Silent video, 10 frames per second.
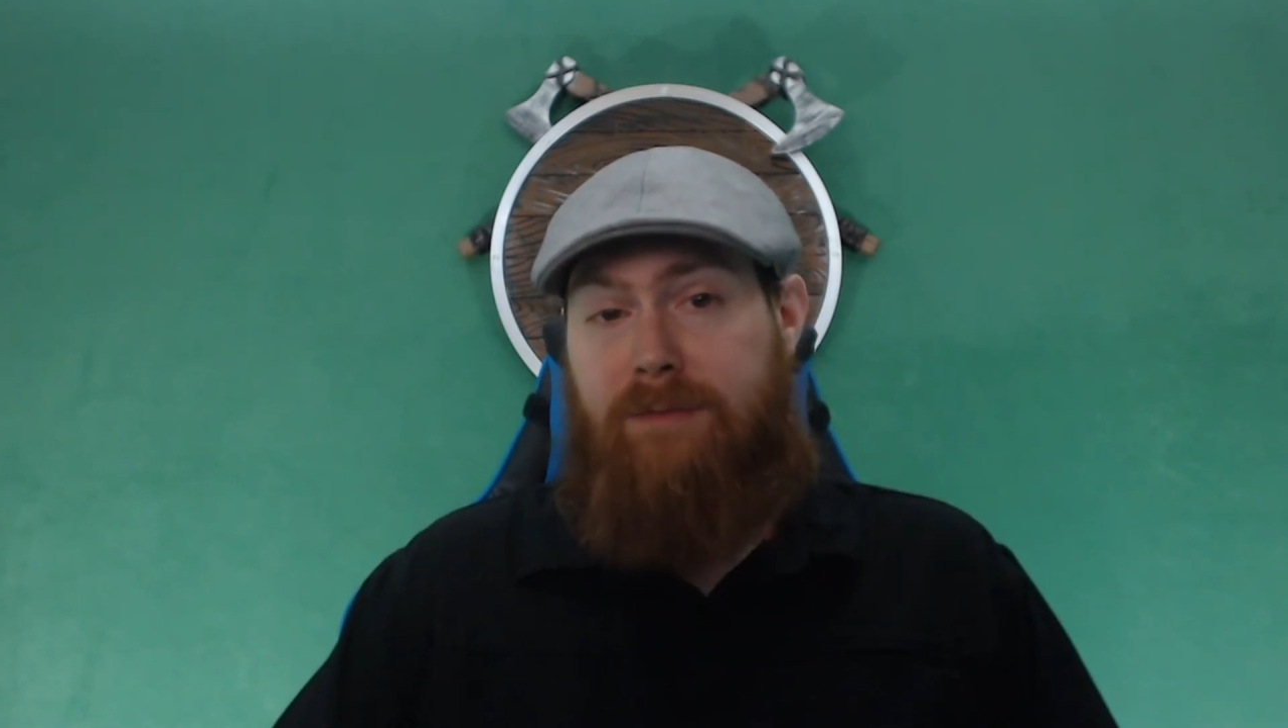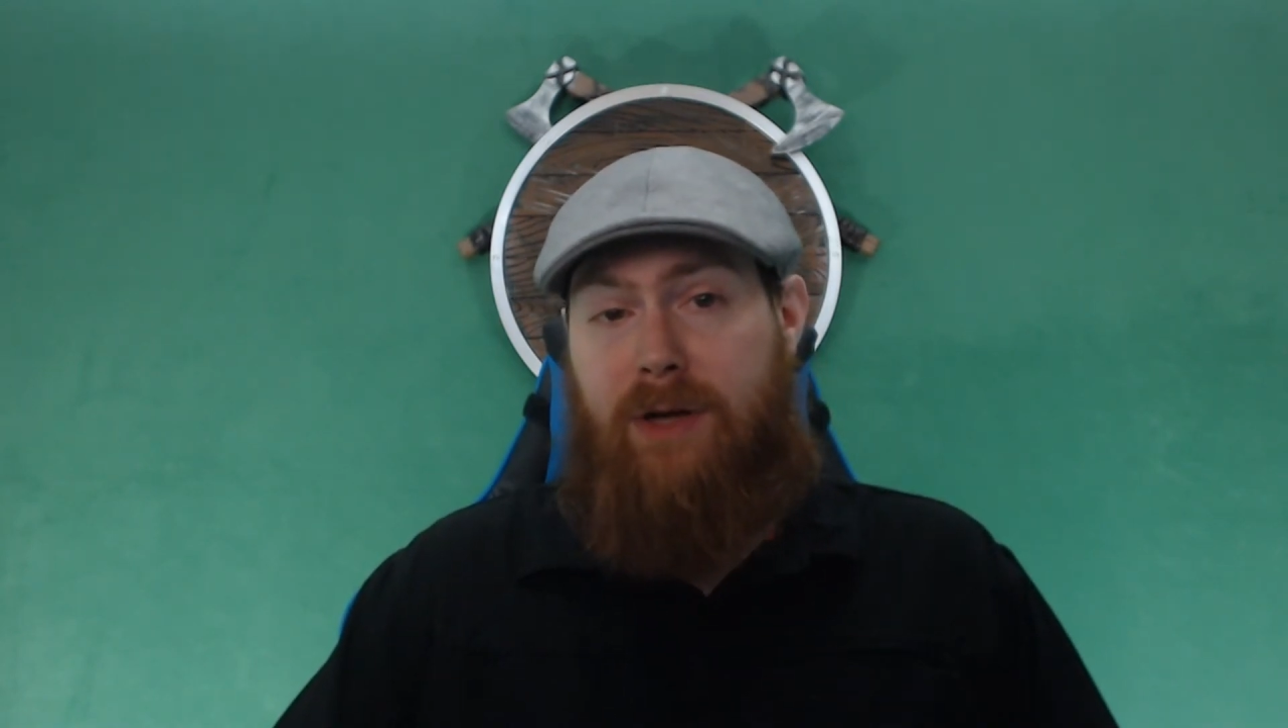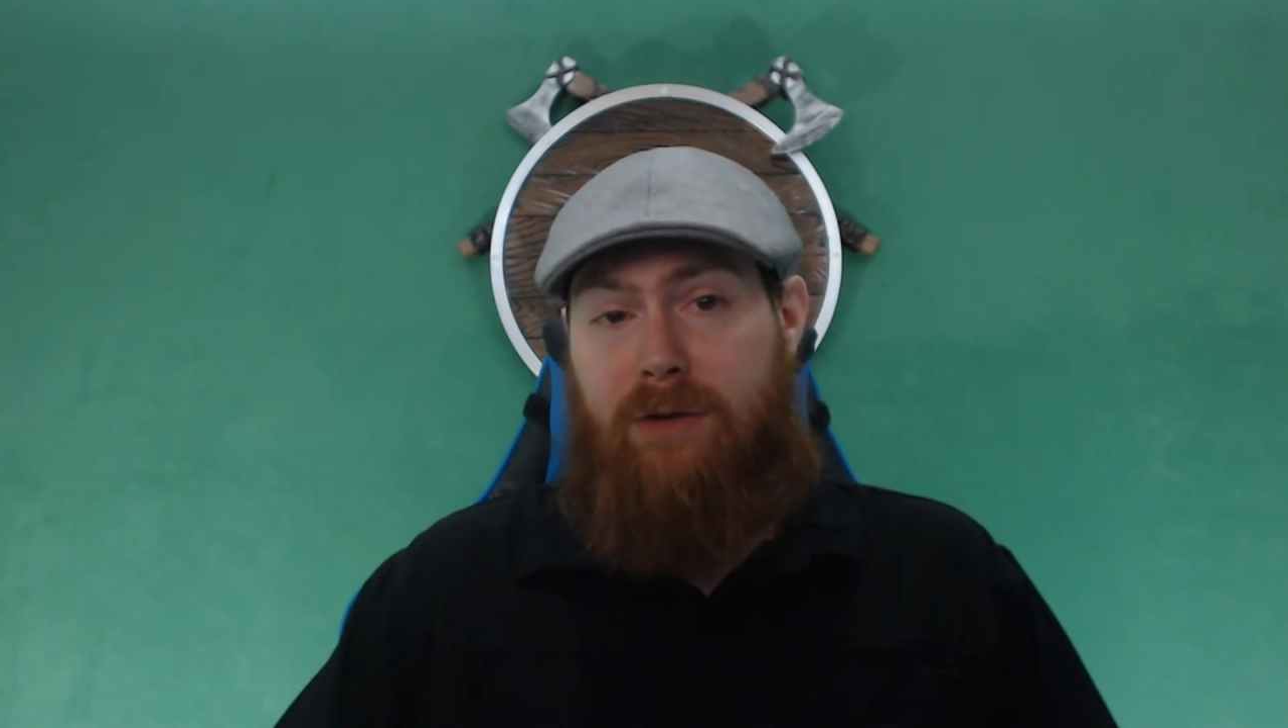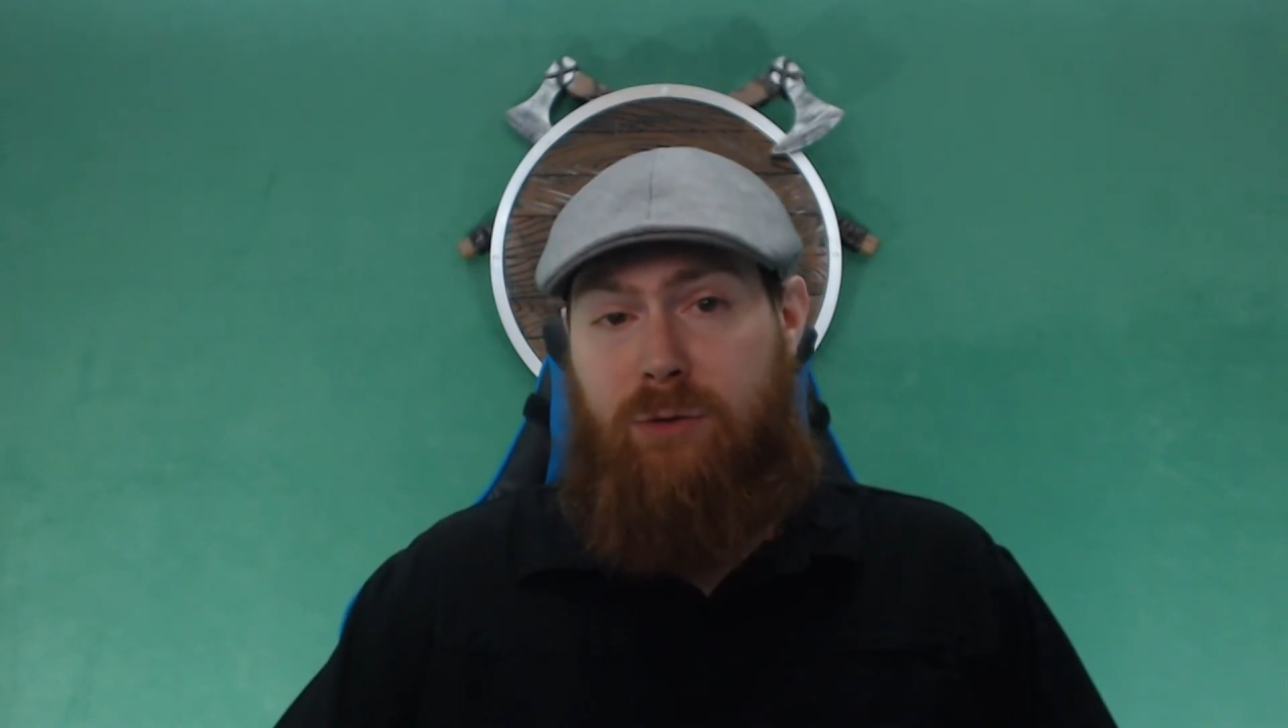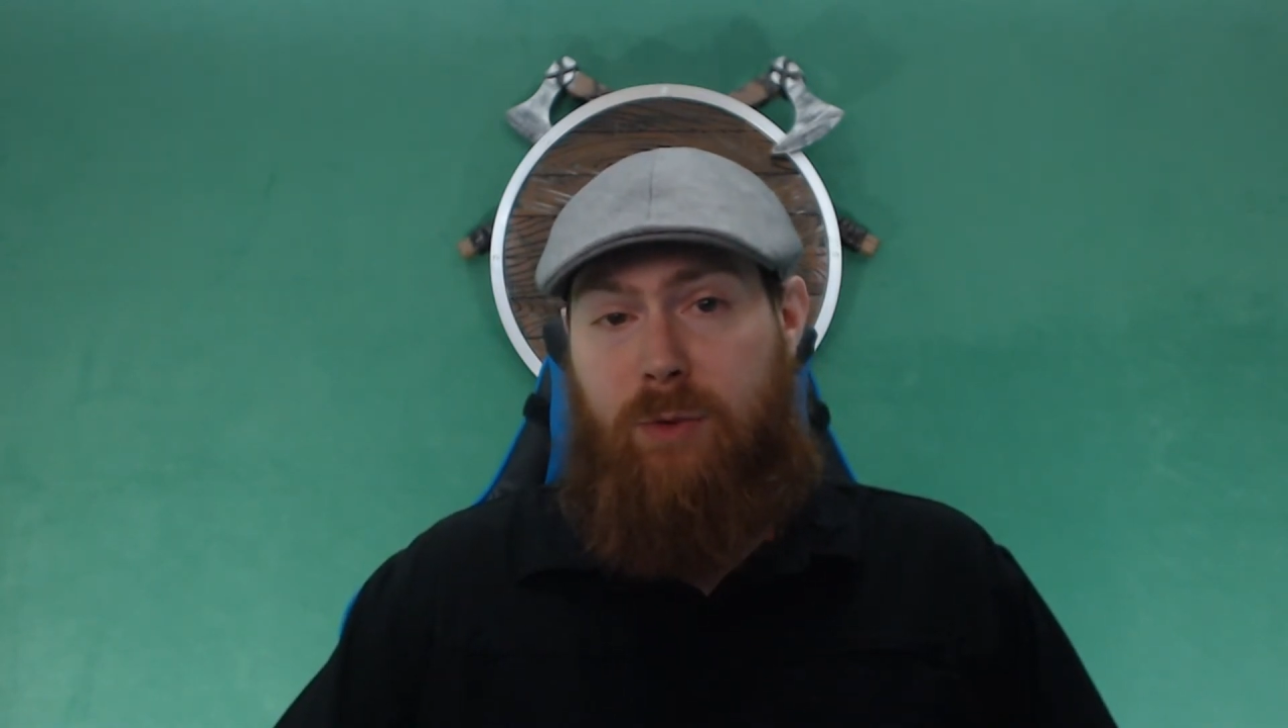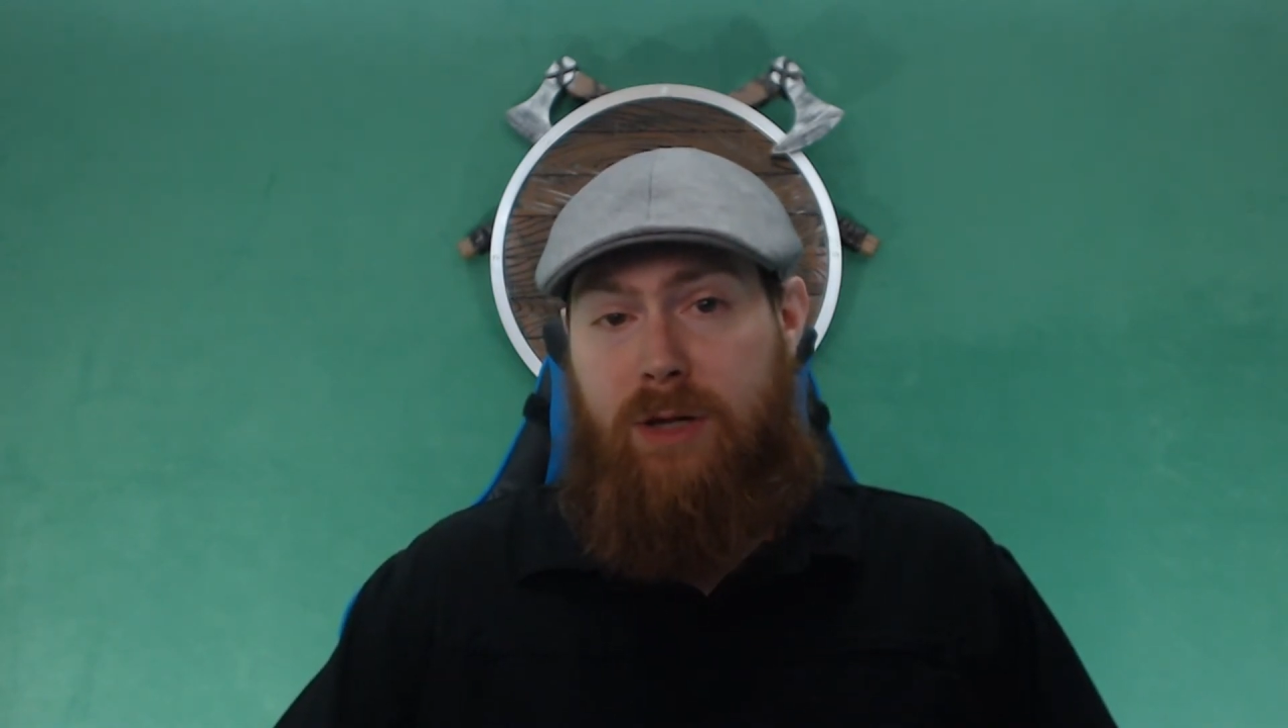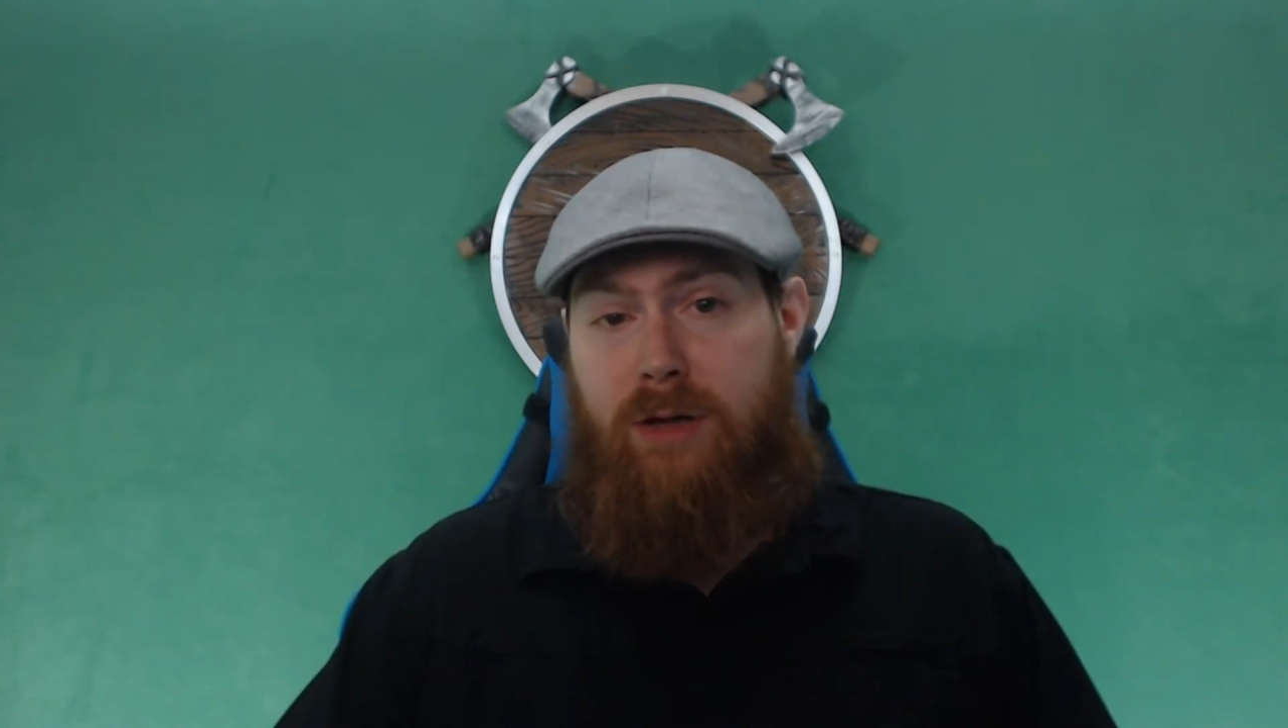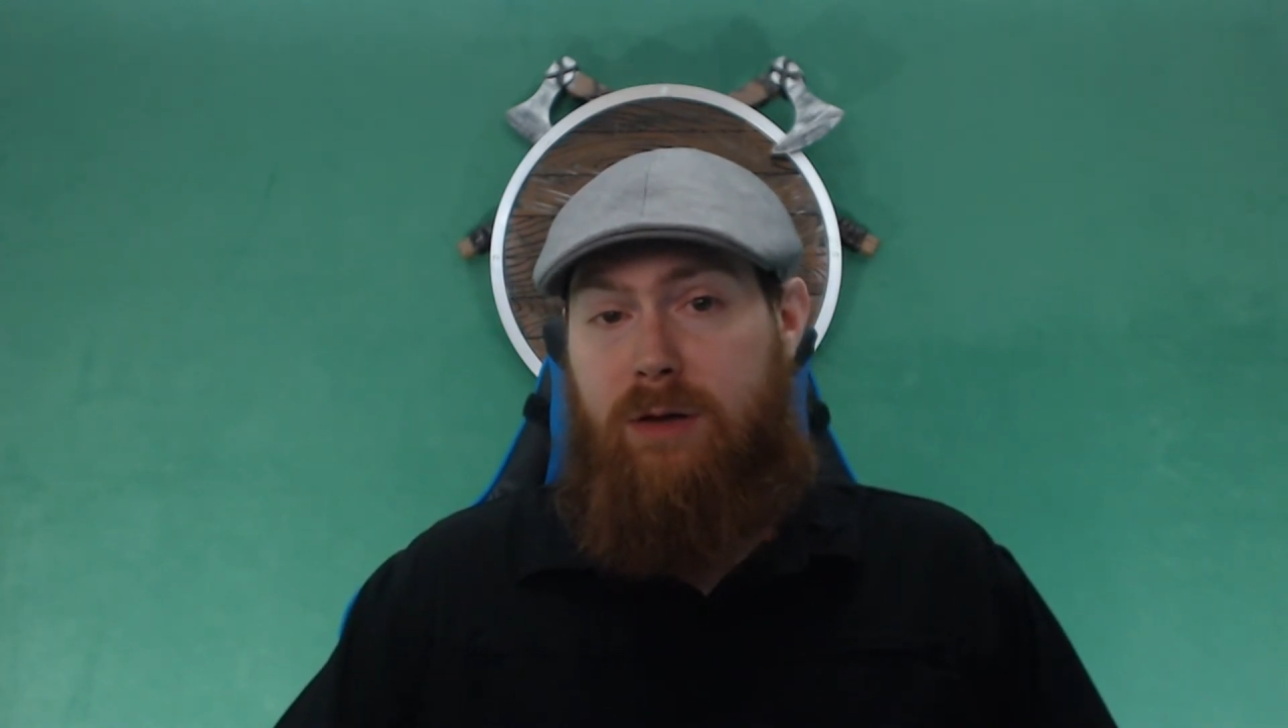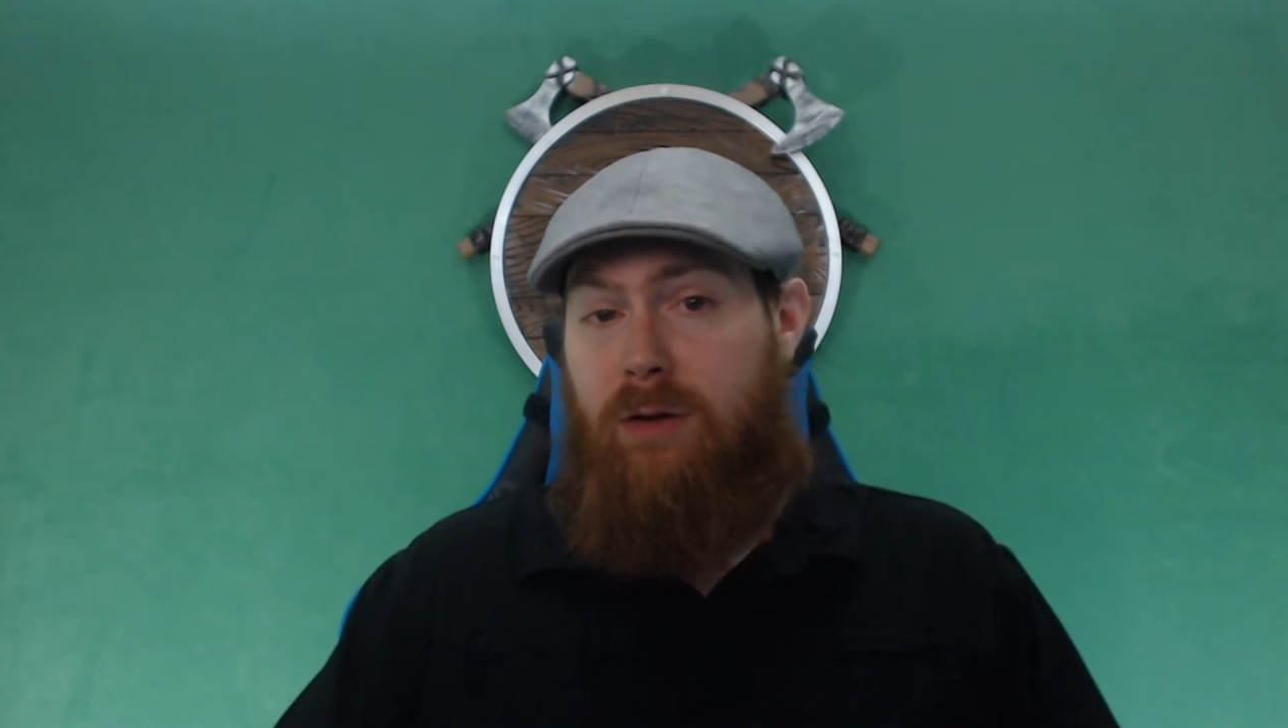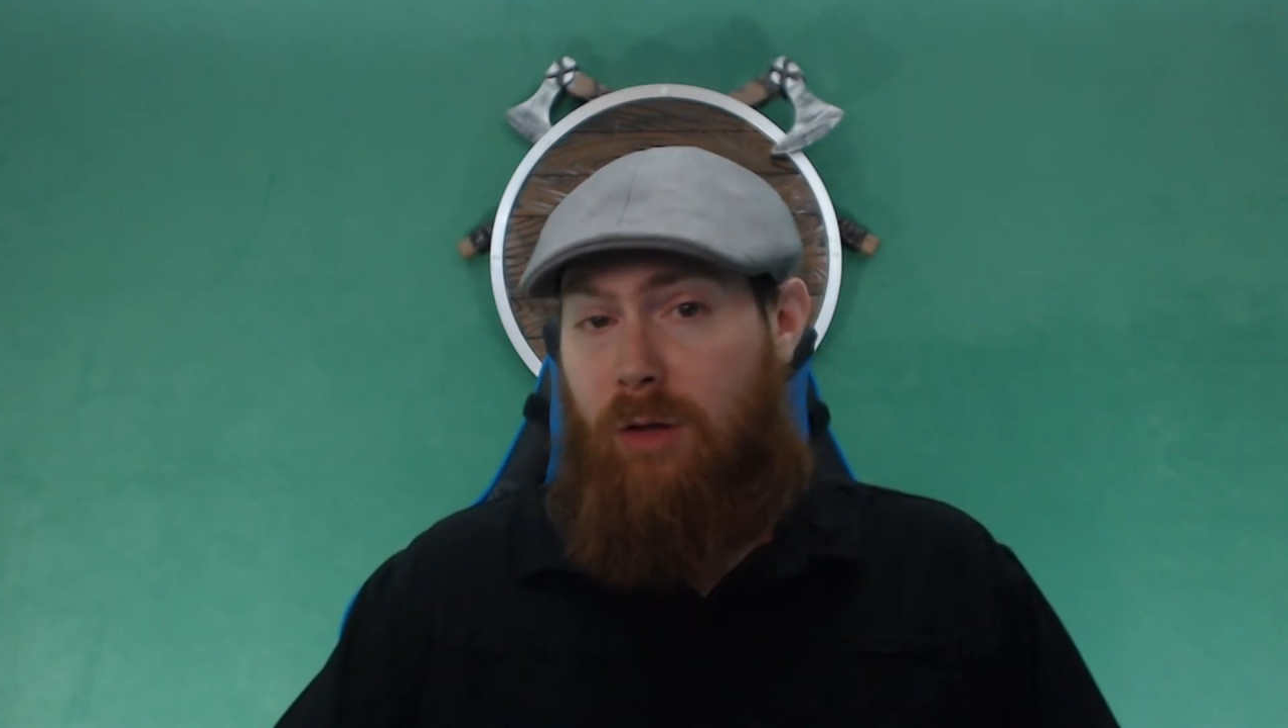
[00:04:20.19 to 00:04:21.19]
nights a week,